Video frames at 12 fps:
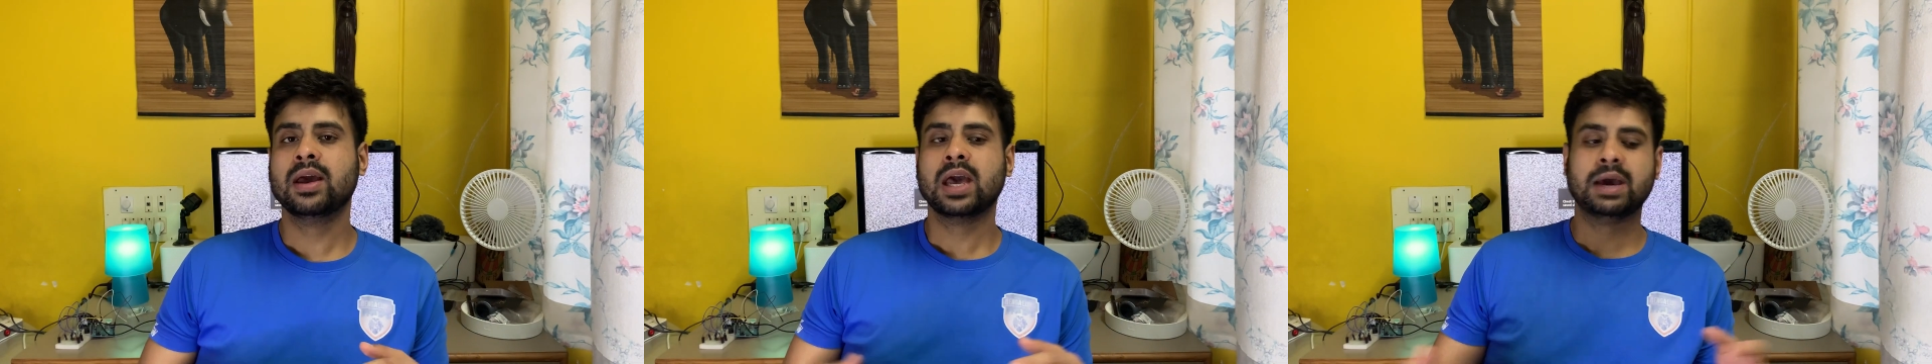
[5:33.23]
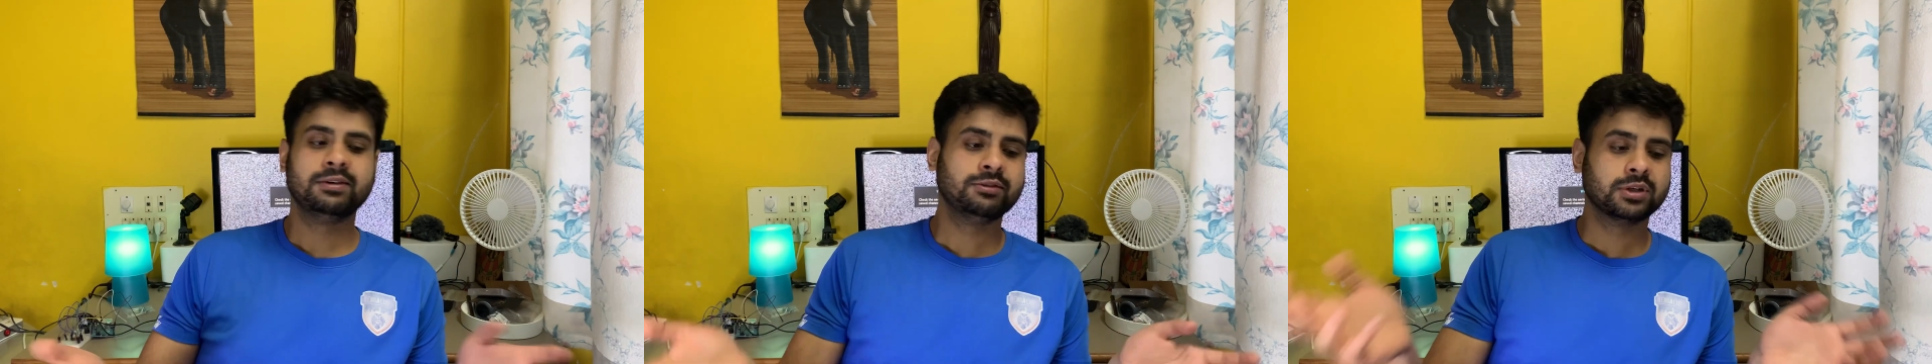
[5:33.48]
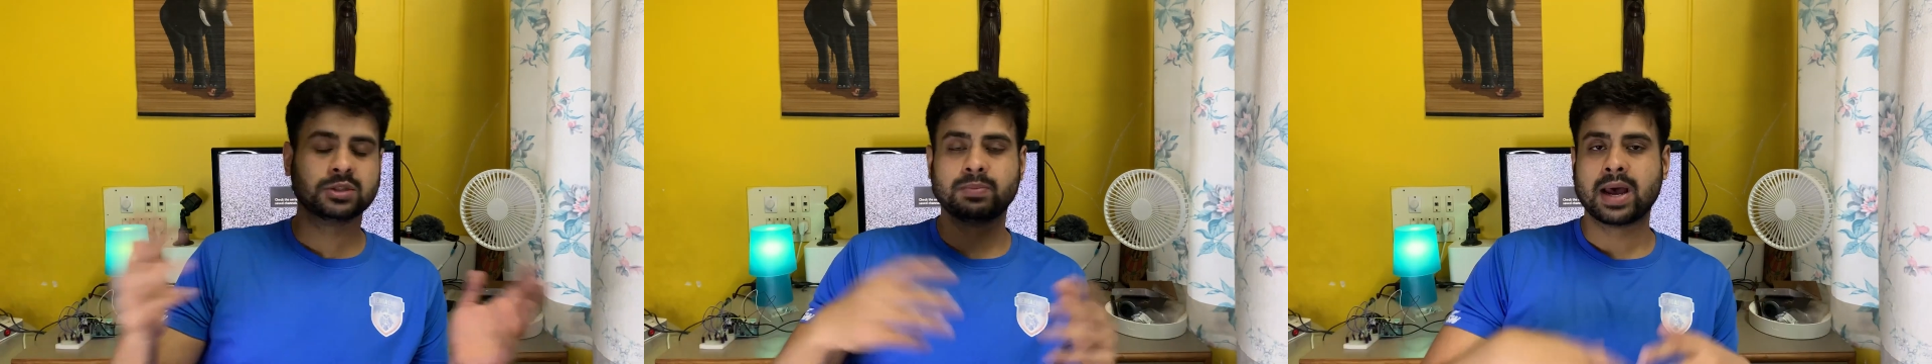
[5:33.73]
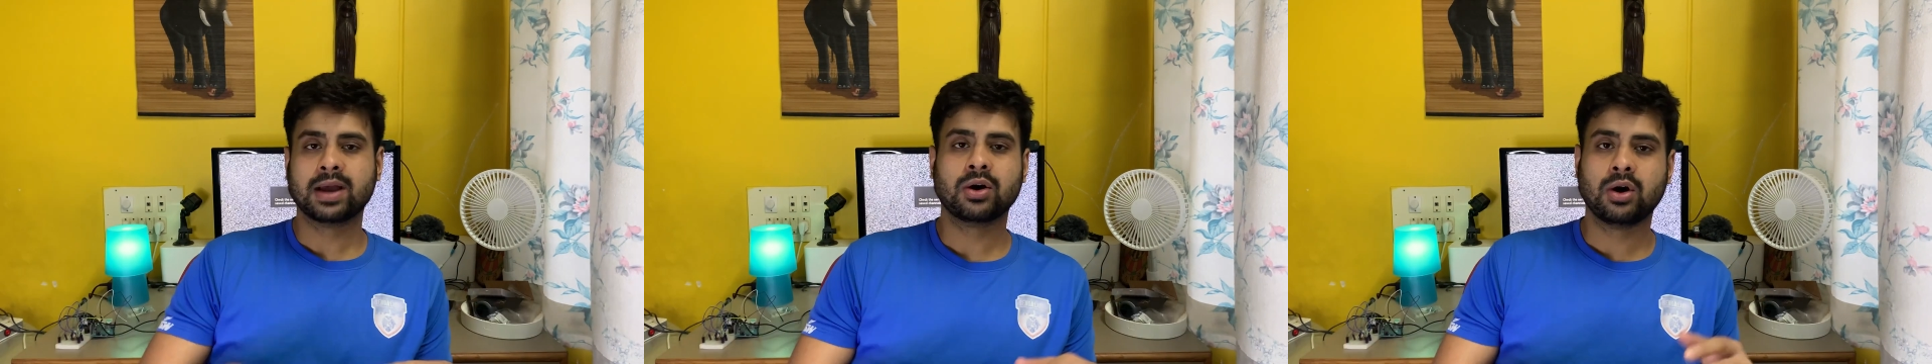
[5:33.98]
everyone's
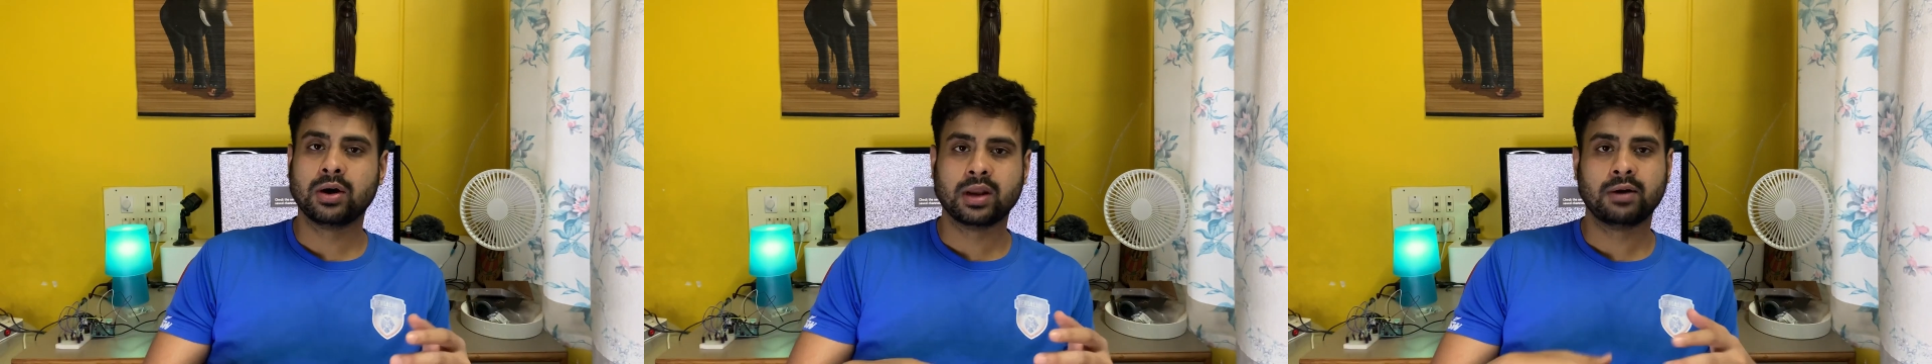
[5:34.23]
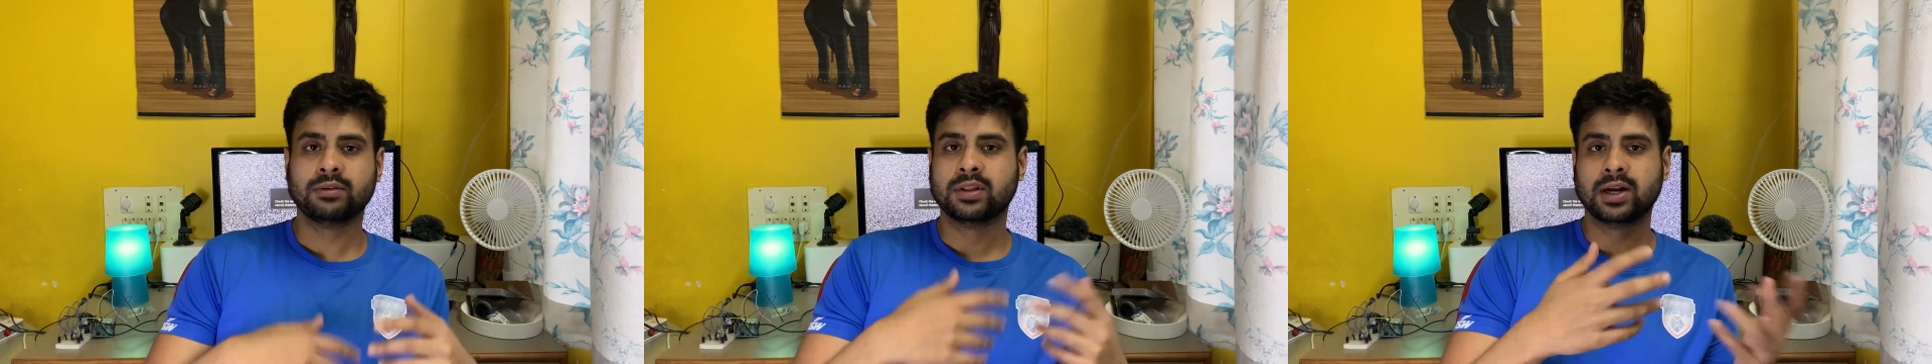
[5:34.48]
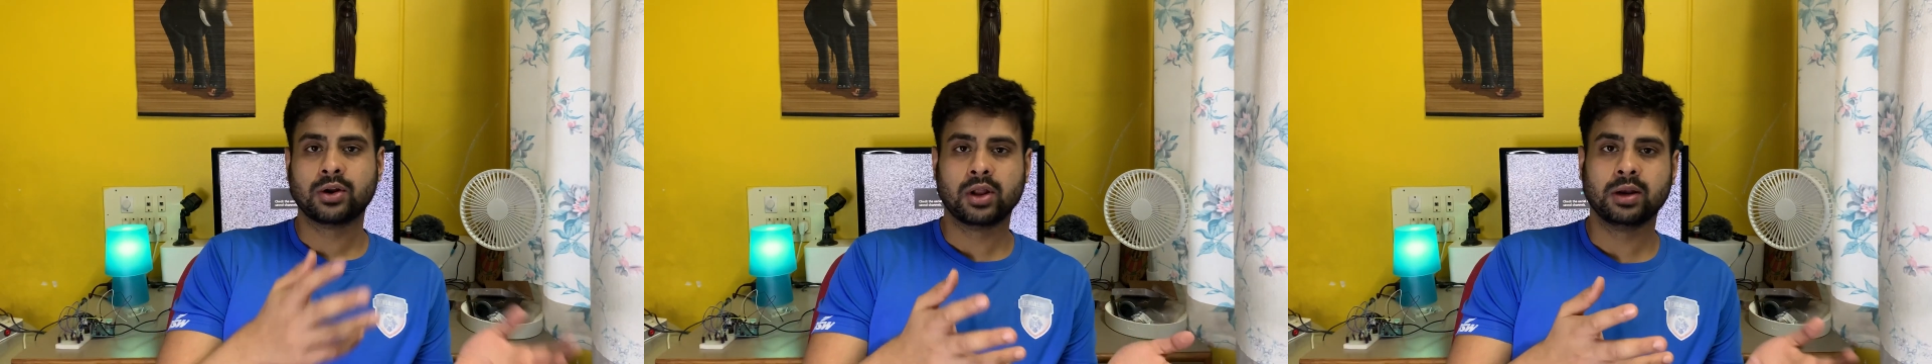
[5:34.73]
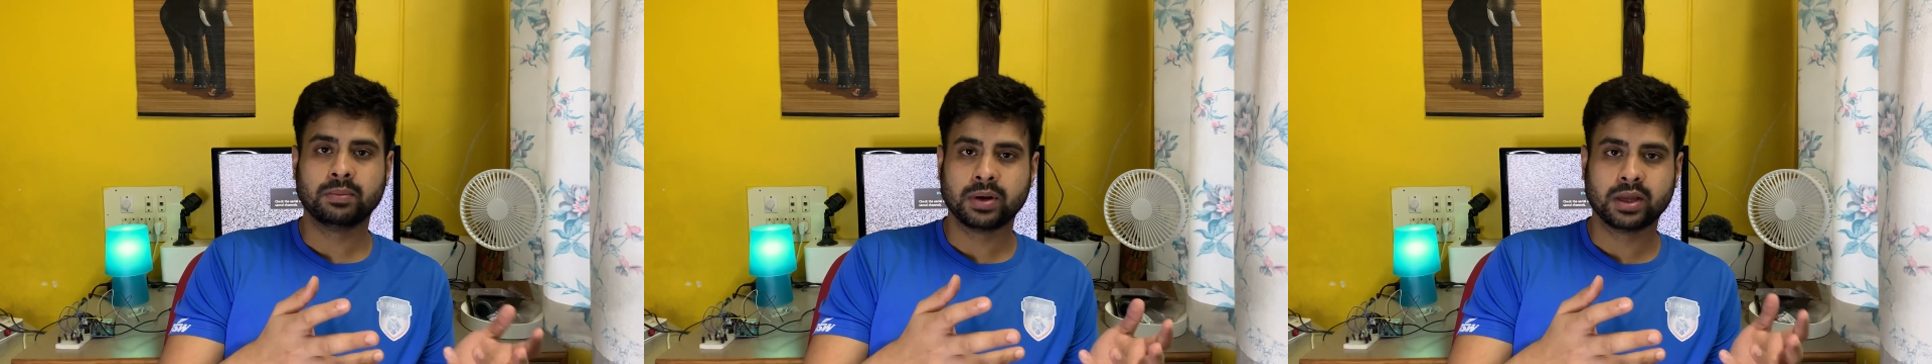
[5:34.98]
back on after the
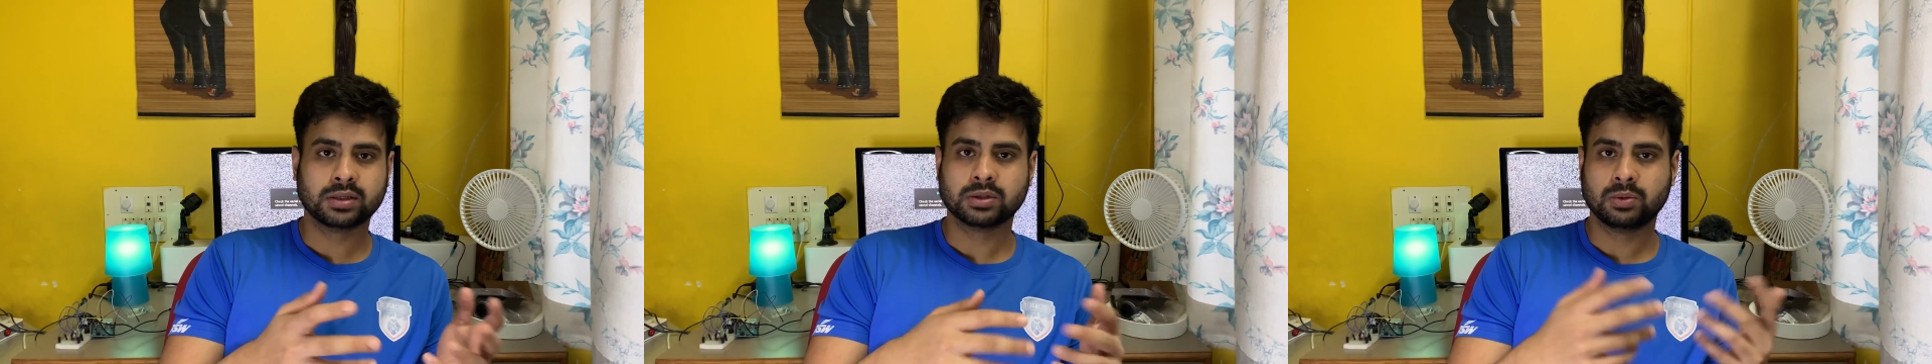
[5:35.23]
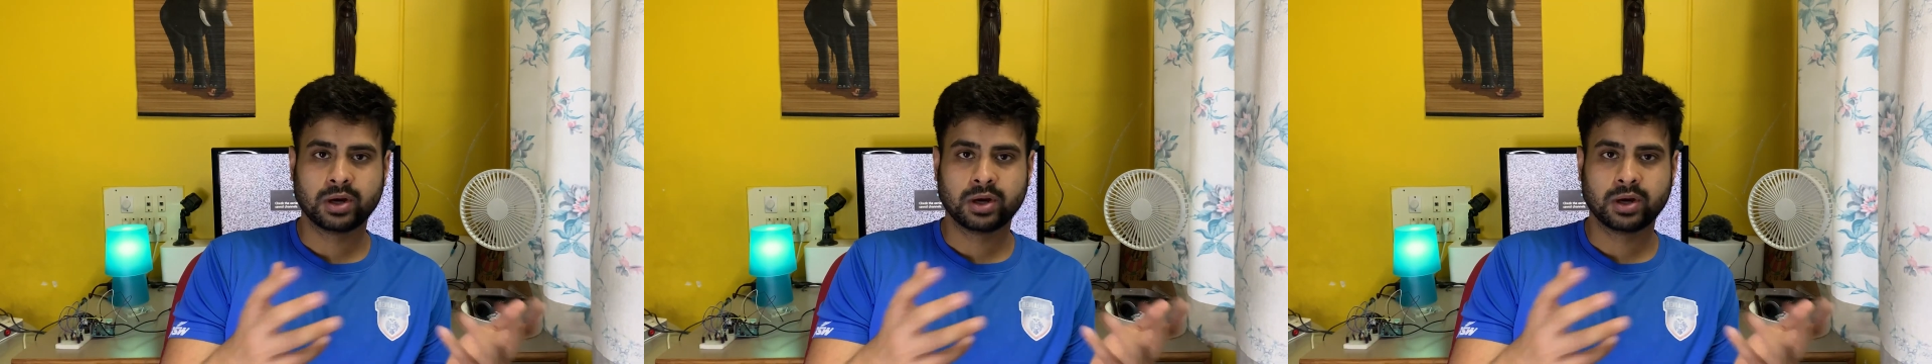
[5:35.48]
toilet breaks or